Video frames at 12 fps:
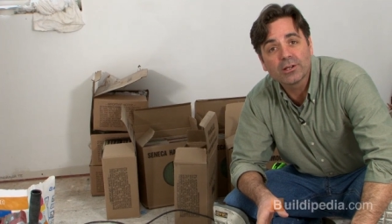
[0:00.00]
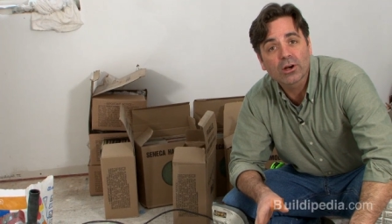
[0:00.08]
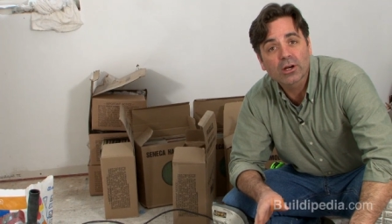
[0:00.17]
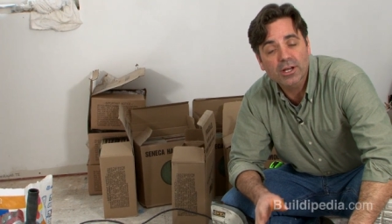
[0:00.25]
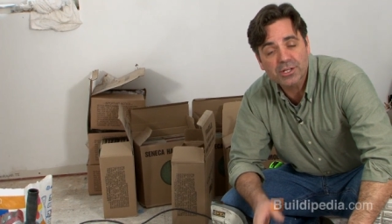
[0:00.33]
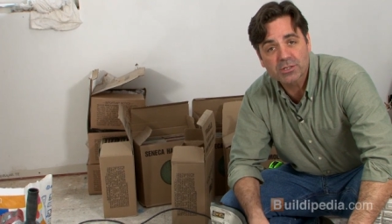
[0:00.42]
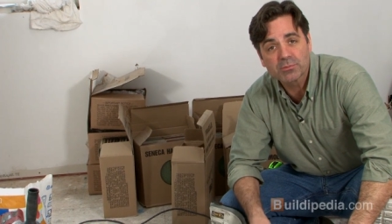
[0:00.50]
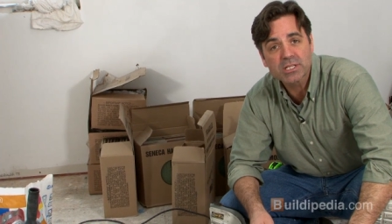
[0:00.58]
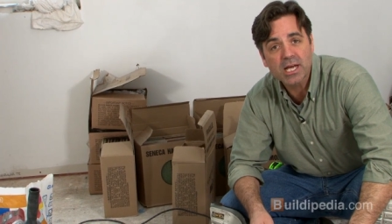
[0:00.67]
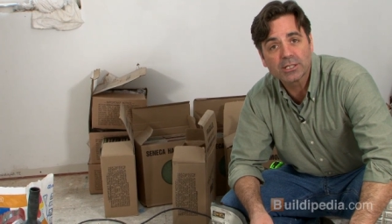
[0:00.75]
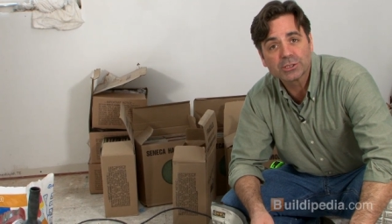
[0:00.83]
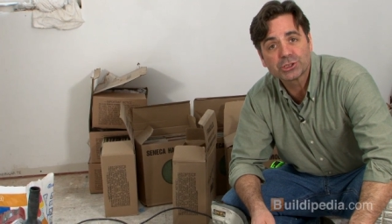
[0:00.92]
in our custom
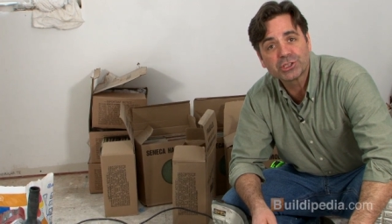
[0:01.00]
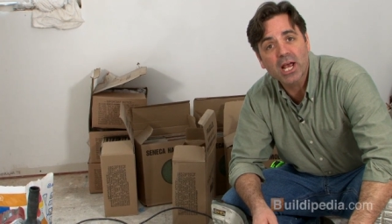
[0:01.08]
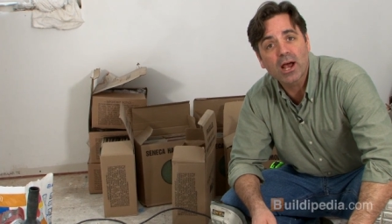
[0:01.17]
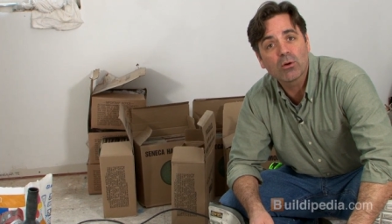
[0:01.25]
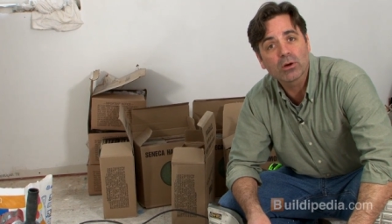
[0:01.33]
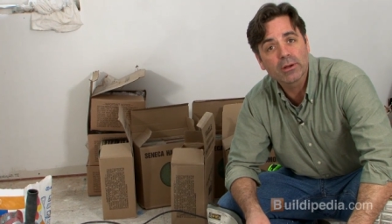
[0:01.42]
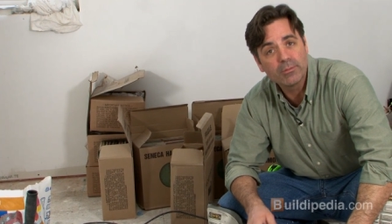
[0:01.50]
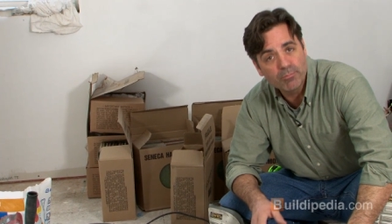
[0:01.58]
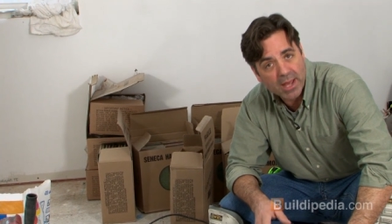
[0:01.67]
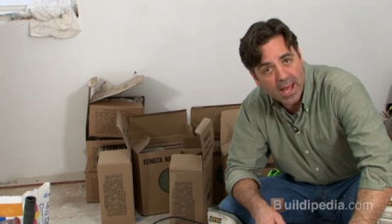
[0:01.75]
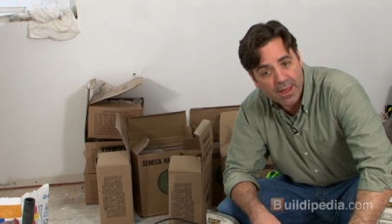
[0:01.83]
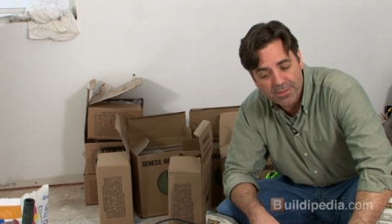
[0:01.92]
tiled shower and
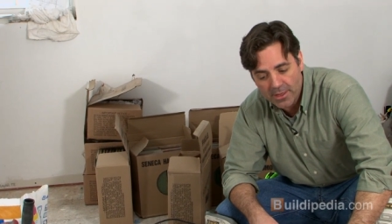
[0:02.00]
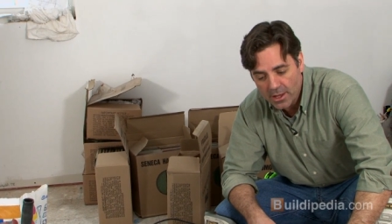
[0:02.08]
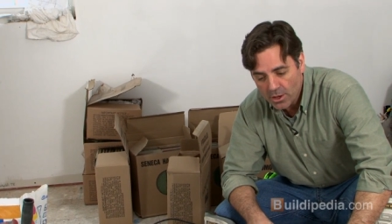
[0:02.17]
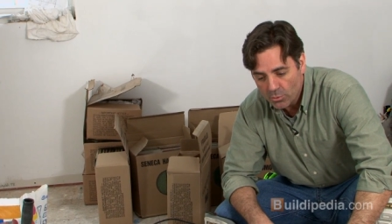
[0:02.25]
bath.